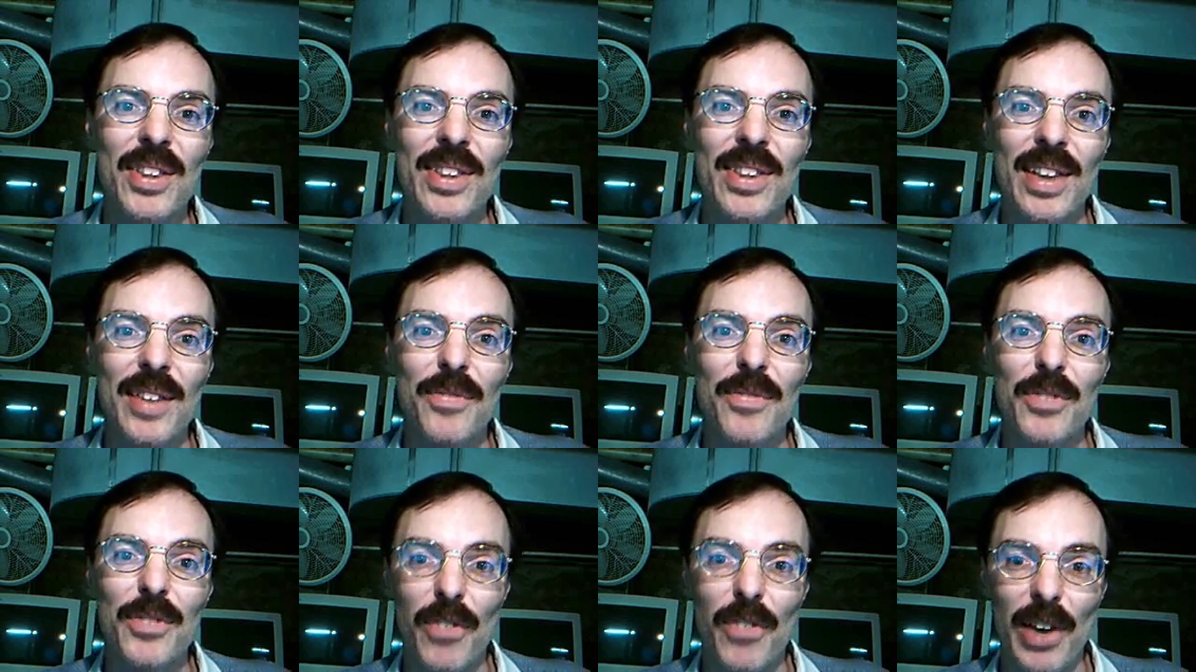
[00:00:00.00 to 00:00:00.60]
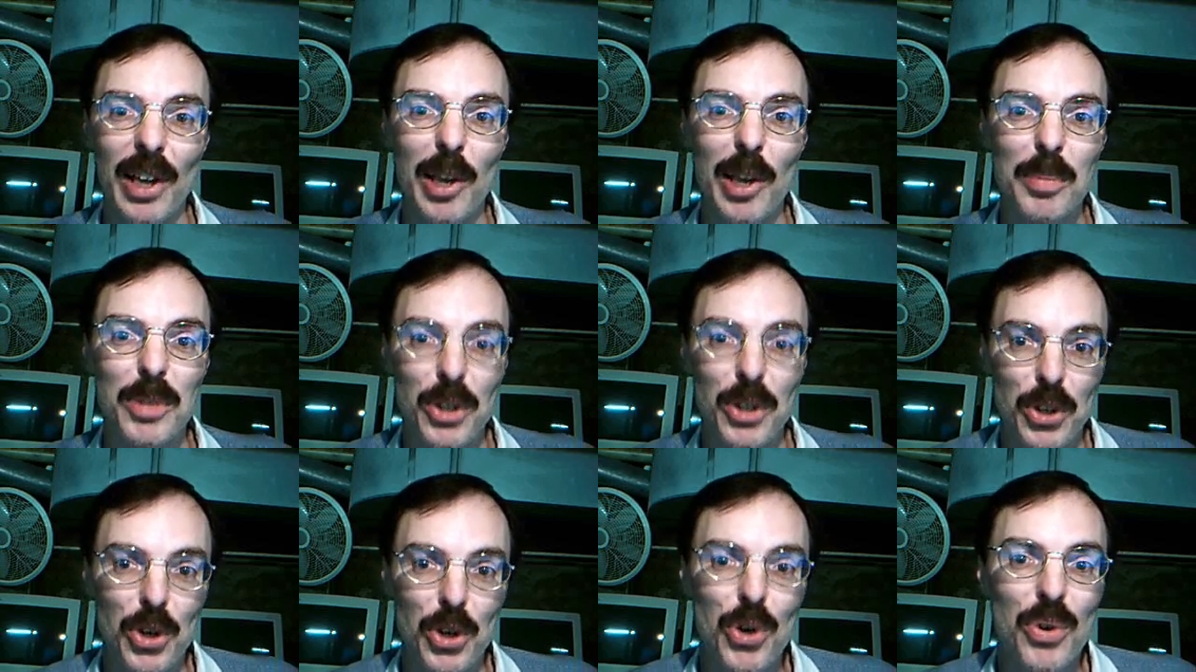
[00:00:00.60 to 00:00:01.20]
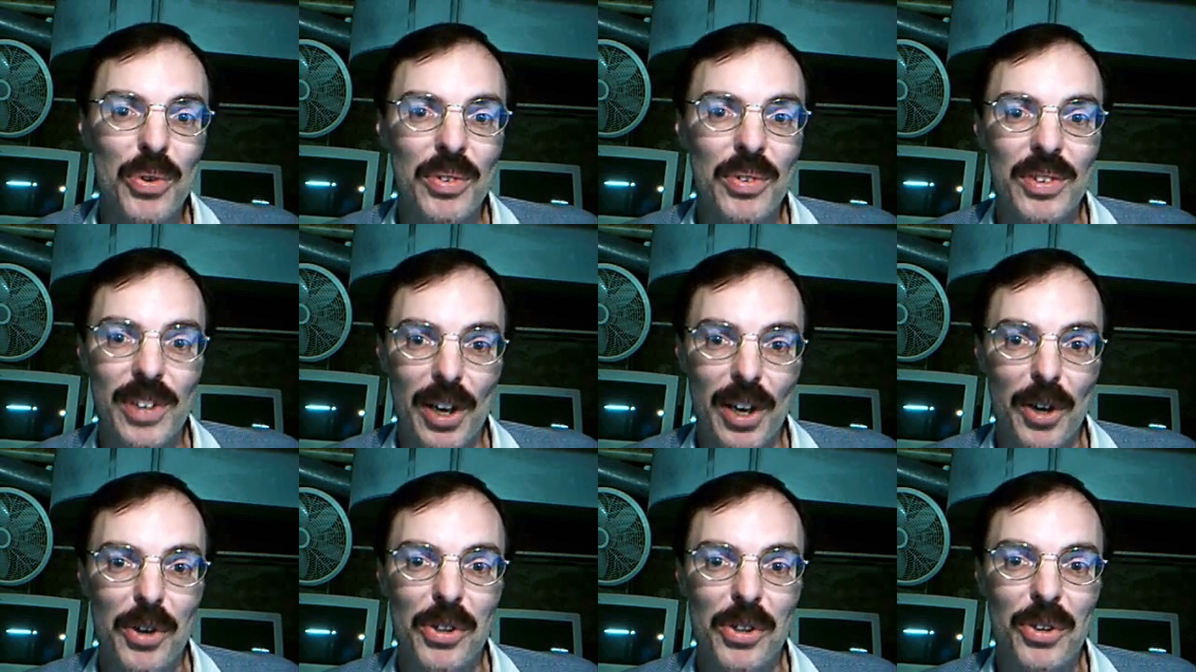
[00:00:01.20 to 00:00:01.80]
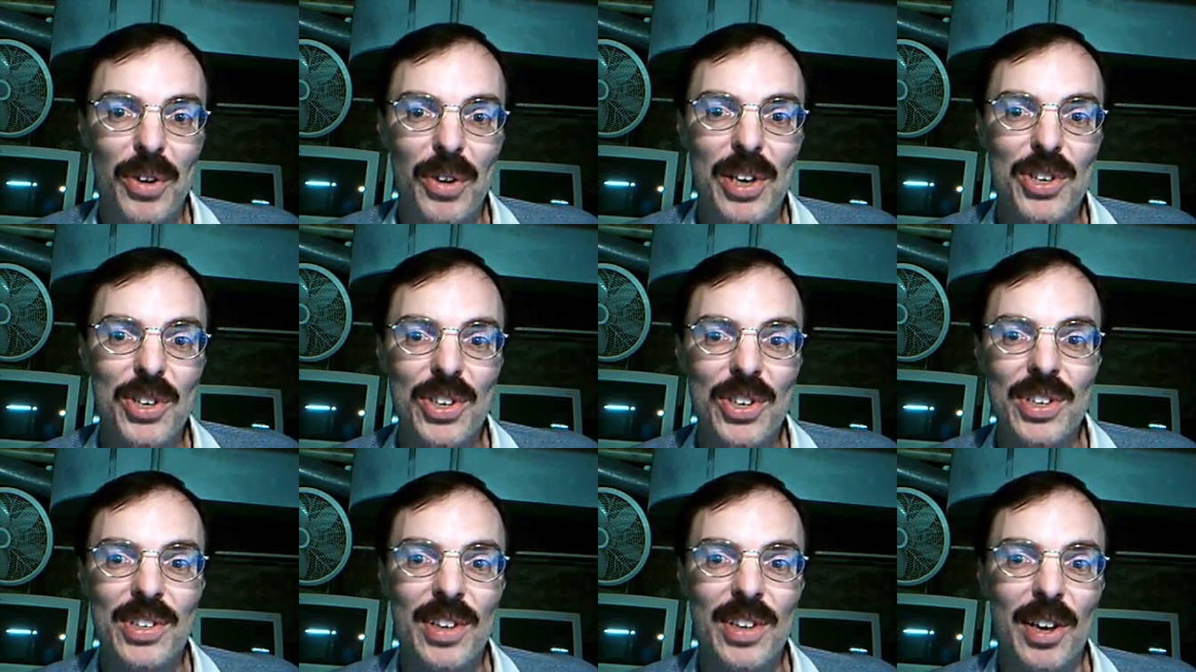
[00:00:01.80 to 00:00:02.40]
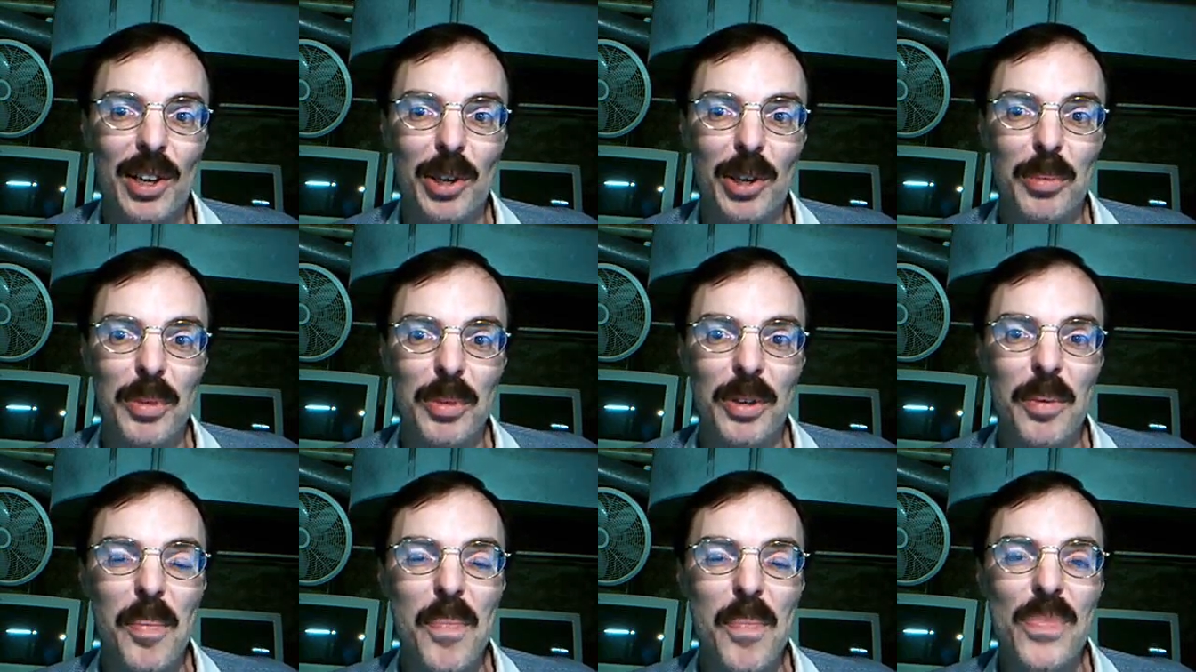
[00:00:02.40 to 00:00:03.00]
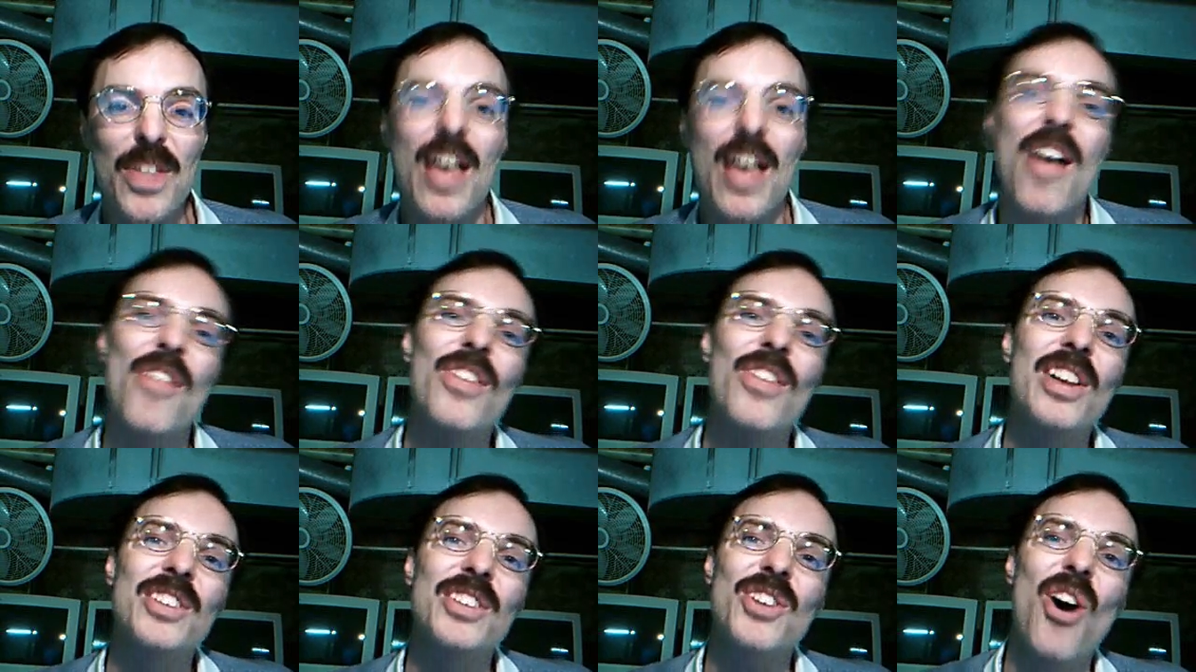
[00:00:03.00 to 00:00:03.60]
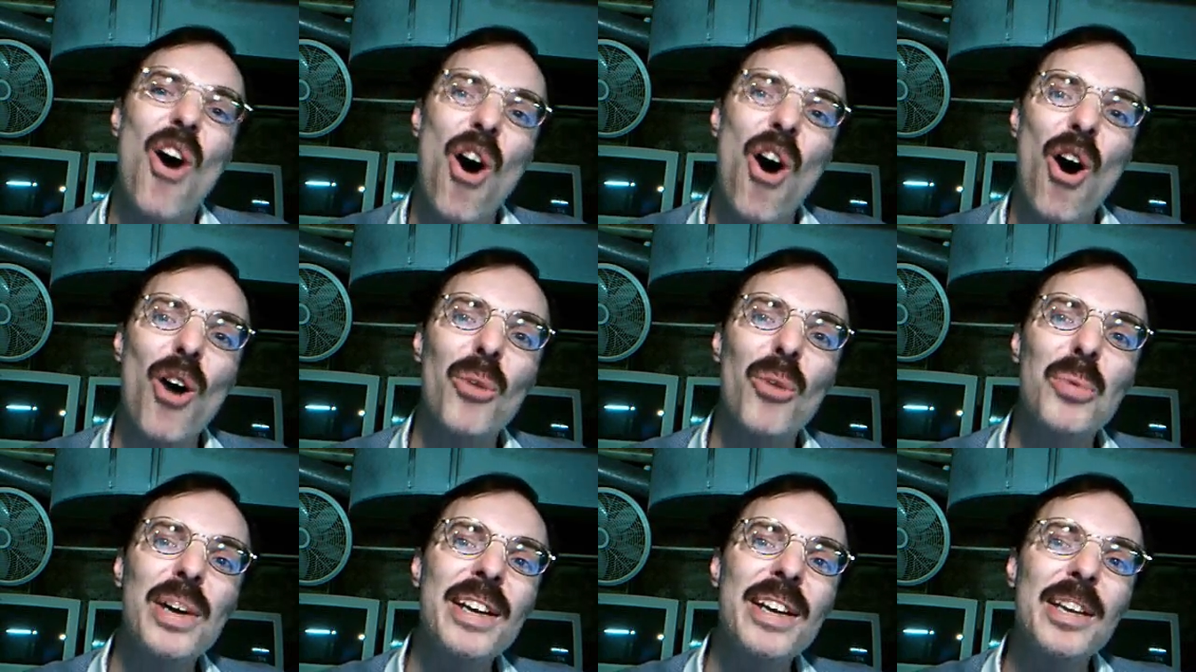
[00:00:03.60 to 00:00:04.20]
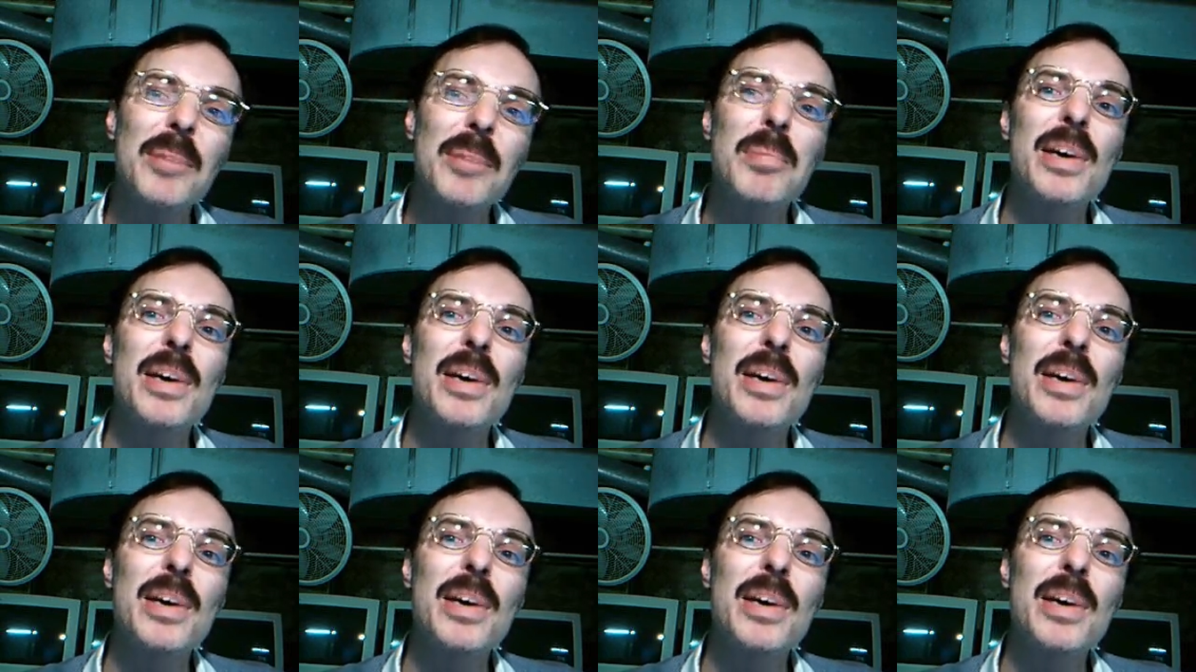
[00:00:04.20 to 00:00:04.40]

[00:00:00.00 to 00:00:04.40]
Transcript: they've developed a new young Earth creationist argument that's already